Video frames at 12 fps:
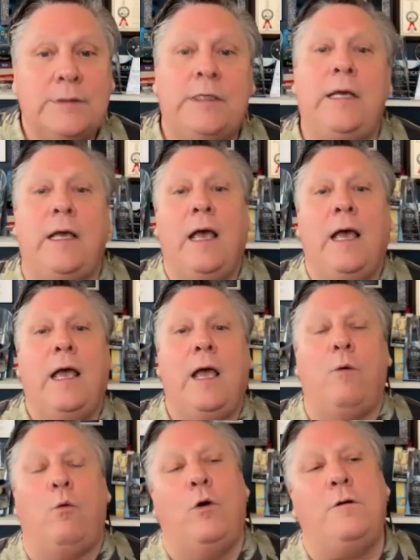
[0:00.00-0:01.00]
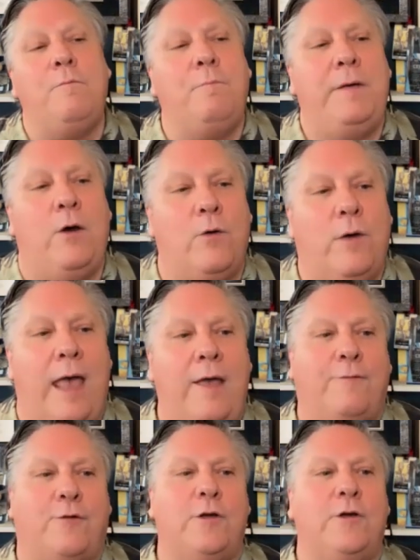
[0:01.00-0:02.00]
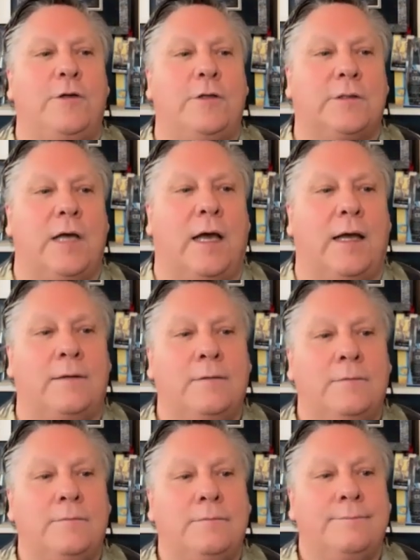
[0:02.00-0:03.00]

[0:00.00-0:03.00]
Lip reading: It wouldn't be okay for you to say,